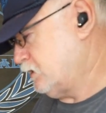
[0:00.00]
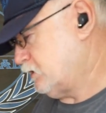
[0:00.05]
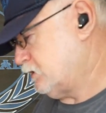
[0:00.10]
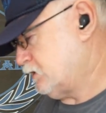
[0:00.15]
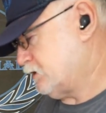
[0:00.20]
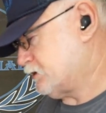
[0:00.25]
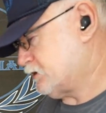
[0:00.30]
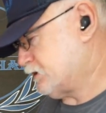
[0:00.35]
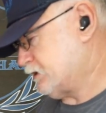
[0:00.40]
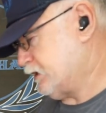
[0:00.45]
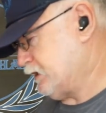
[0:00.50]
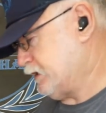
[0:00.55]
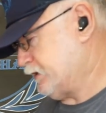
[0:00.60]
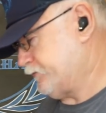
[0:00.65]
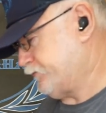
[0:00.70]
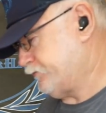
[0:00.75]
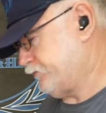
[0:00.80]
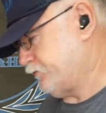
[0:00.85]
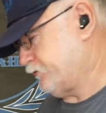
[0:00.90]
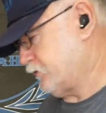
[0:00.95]
let's see.
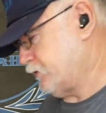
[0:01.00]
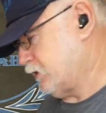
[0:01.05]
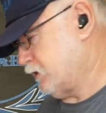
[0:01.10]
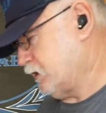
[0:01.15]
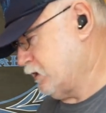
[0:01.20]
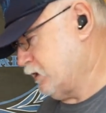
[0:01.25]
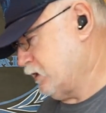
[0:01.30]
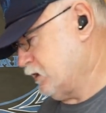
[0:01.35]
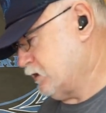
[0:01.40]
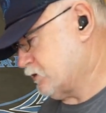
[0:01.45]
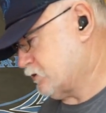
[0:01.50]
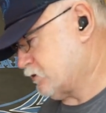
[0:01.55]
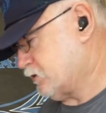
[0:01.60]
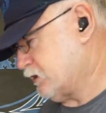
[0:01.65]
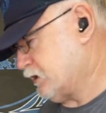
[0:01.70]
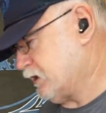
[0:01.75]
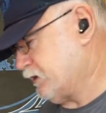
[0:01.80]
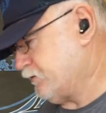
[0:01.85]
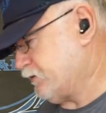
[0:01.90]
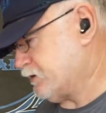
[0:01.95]
It's
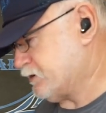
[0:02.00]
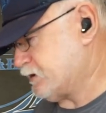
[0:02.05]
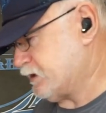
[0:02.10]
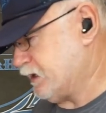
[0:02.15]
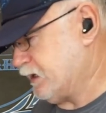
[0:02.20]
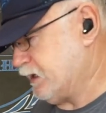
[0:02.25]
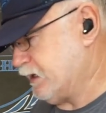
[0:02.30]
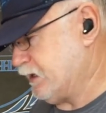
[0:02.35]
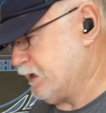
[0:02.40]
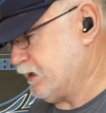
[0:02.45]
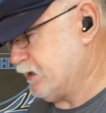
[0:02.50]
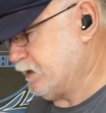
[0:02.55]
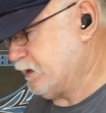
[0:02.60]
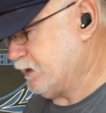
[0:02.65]
going to give us a